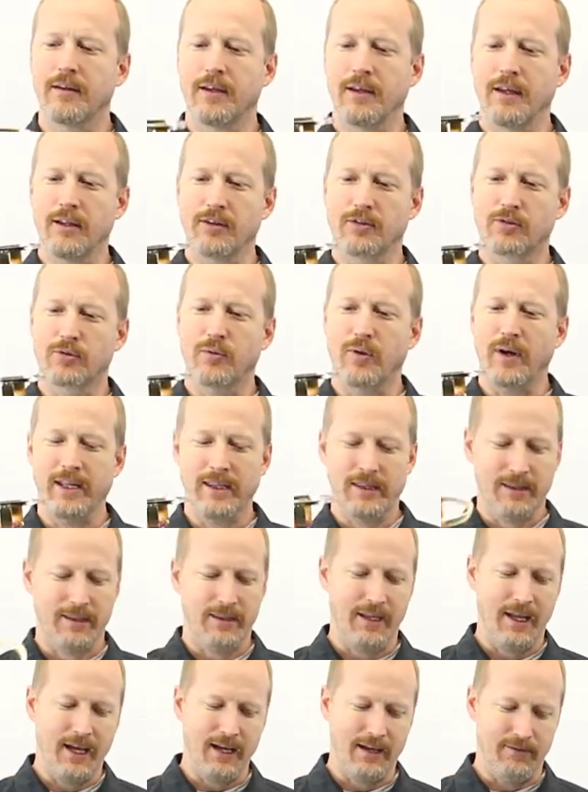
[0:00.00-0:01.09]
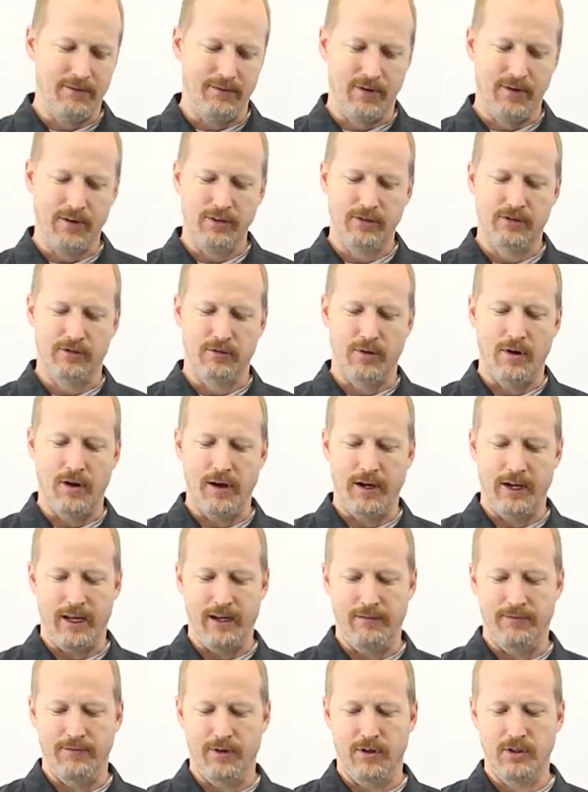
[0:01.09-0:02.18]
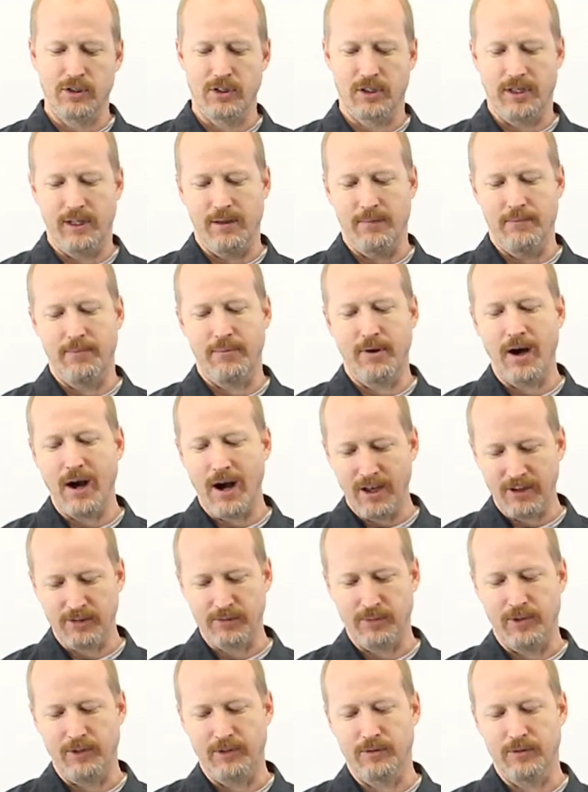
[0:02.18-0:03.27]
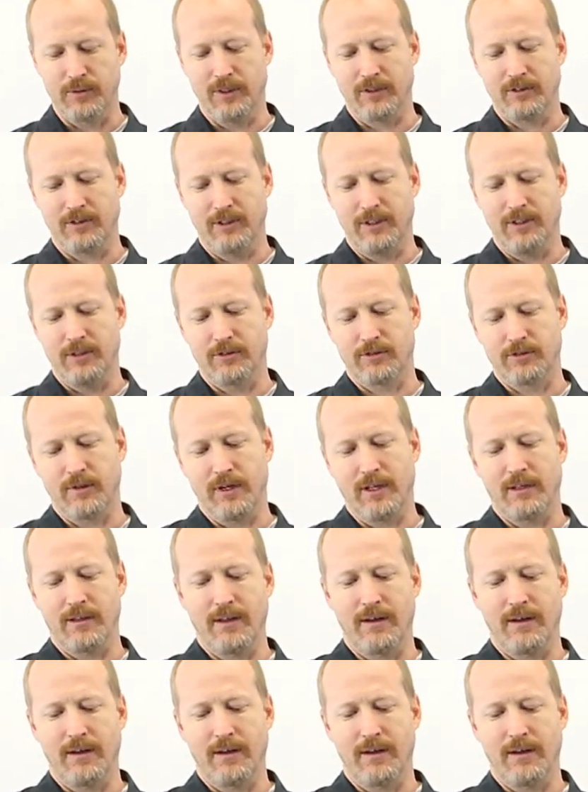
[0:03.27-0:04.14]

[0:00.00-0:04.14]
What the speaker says: It's quite thick and very strong and virtually impossible to exceed the strength